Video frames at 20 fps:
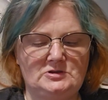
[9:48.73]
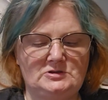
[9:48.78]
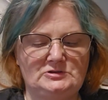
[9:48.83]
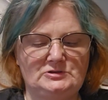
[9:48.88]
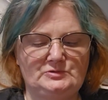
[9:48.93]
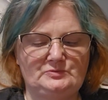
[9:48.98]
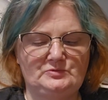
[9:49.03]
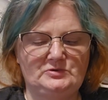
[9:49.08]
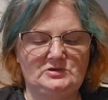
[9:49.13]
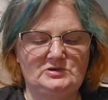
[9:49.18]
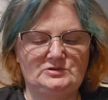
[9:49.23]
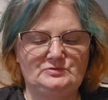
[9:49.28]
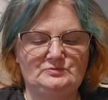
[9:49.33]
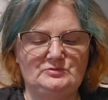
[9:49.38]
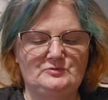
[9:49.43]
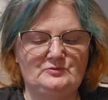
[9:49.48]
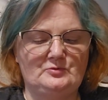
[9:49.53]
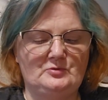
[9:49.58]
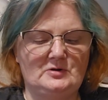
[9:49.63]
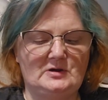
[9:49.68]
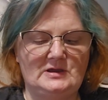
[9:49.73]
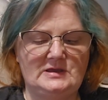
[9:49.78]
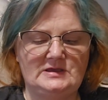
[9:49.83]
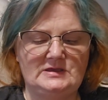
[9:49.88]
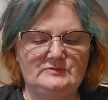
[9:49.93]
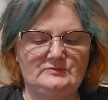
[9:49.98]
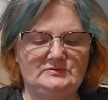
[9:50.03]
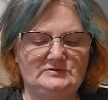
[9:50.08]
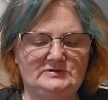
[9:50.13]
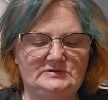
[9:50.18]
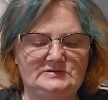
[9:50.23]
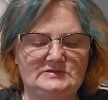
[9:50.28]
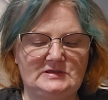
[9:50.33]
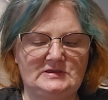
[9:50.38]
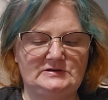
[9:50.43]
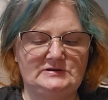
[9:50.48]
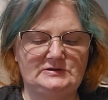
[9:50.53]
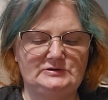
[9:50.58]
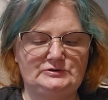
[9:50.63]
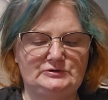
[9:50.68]
it's because before I even
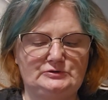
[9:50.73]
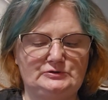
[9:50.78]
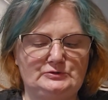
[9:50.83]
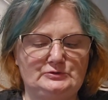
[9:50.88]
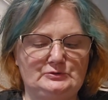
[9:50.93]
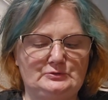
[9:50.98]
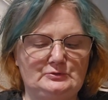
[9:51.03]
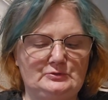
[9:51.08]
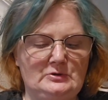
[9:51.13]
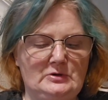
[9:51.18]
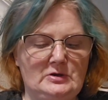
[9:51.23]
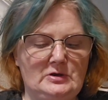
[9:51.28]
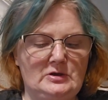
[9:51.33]
decided to,